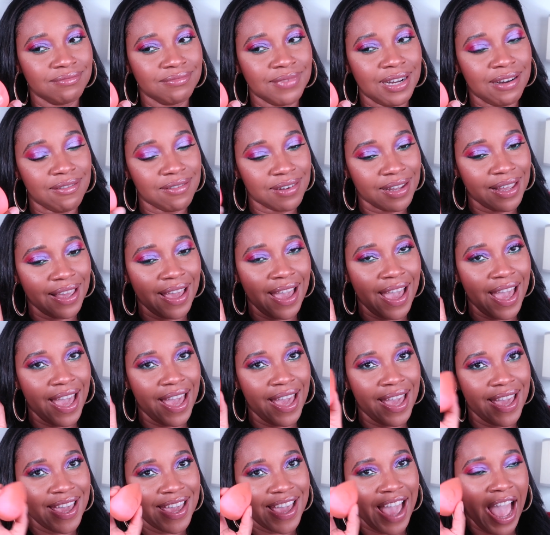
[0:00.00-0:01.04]

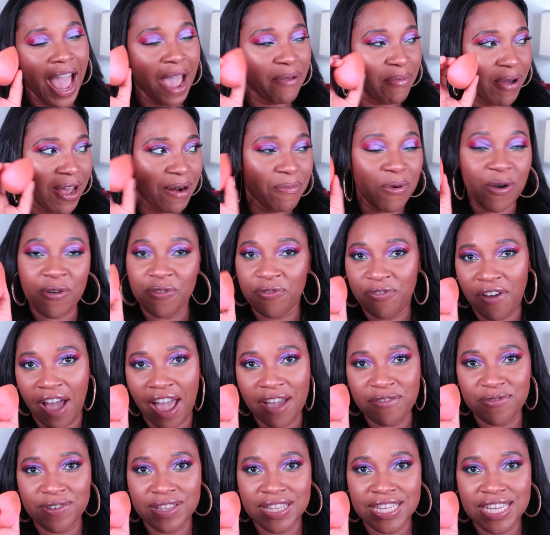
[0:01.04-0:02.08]
okay. I bought about
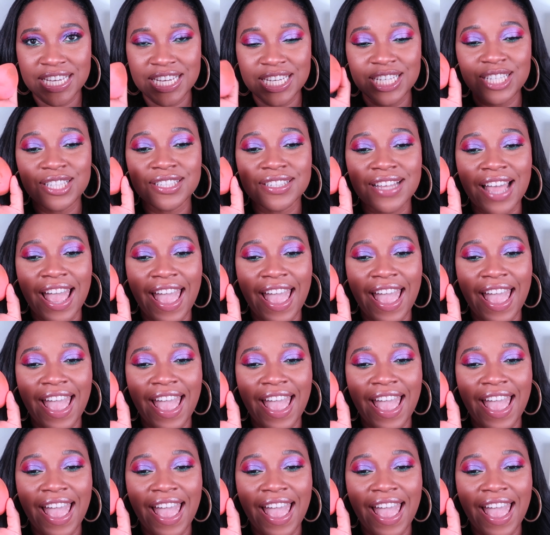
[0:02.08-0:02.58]
5 of these.